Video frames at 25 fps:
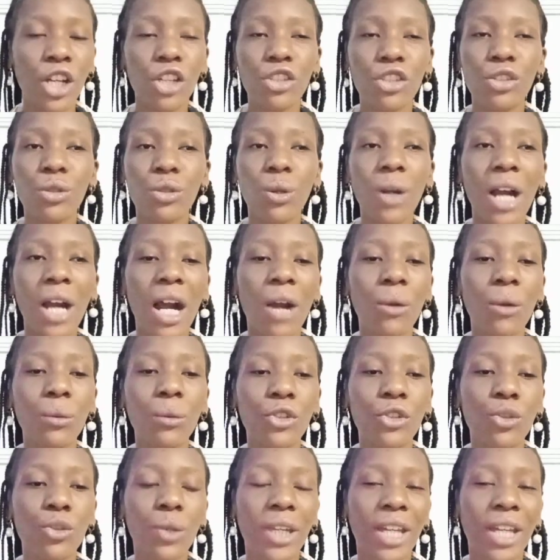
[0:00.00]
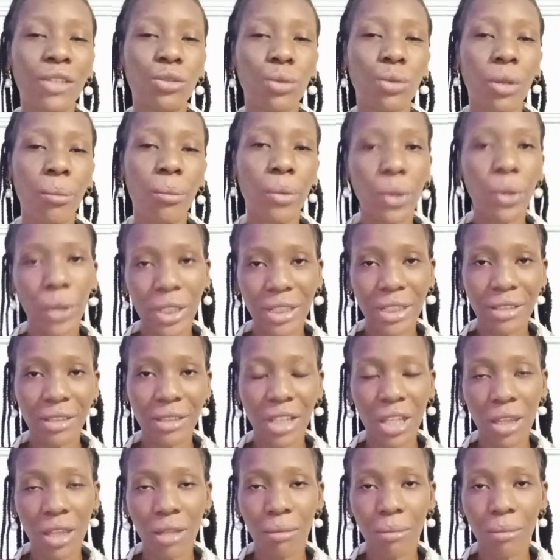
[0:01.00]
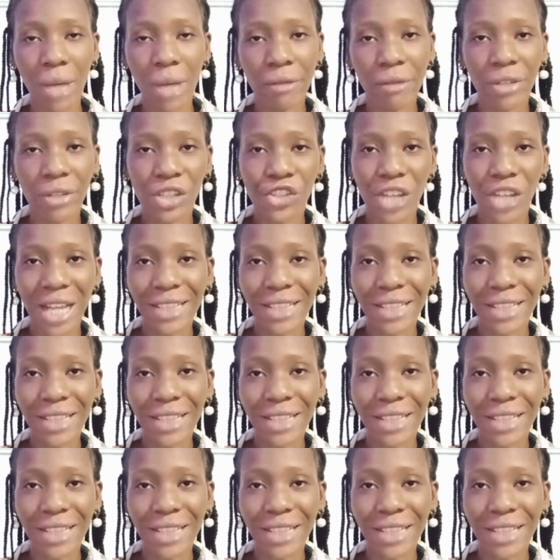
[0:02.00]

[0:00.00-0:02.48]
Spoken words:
You know how you get to a point in the marriage